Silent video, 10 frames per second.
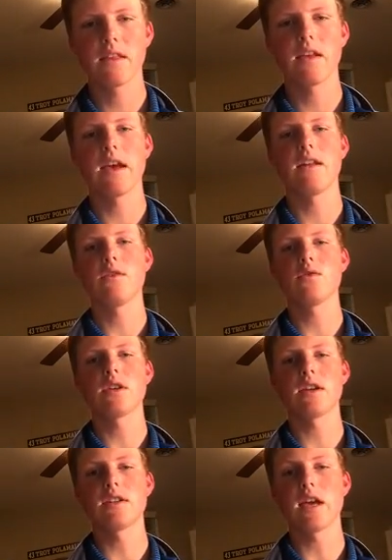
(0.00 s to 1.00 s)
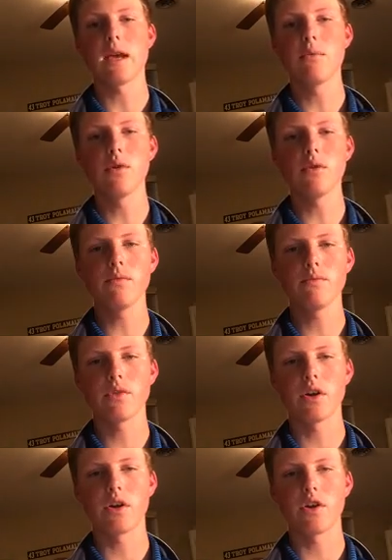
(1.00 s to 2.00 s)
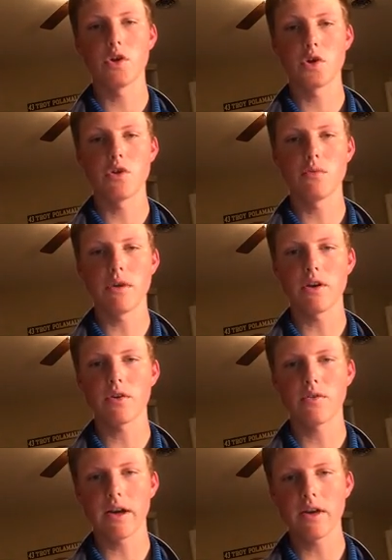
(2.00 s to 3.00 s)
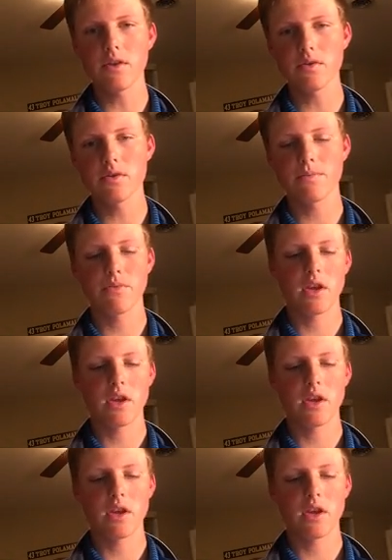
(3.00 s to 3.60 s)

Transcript: and using a table, numerical values.